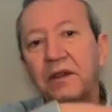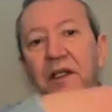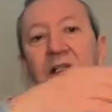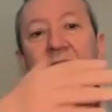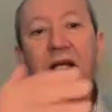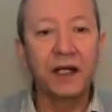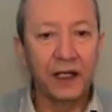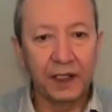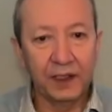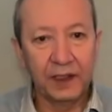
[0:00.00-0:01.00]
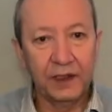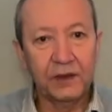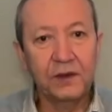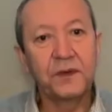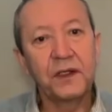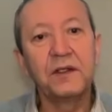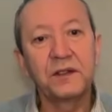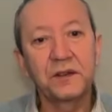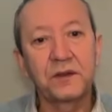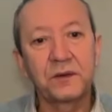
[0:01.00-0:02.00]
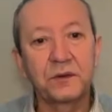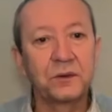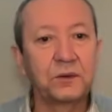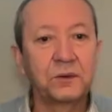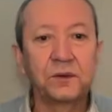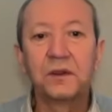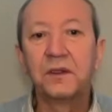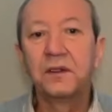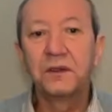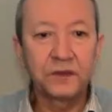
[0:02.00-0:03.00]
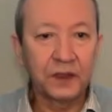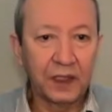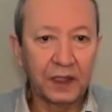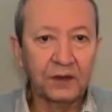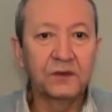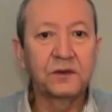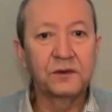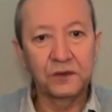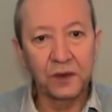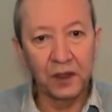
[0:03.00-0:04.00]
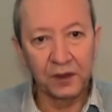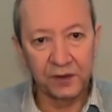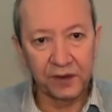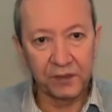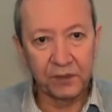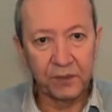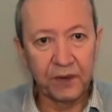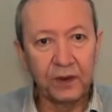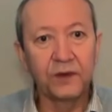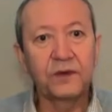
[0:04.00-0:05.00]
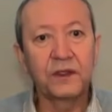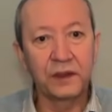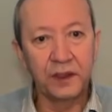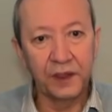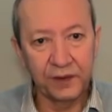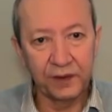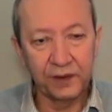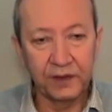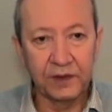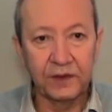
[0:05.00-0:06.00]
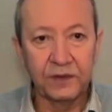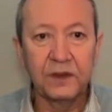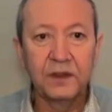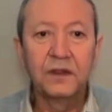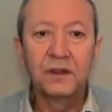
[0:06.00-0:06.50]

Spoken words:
decline of interest to science, to scholarship in Central Asian countries.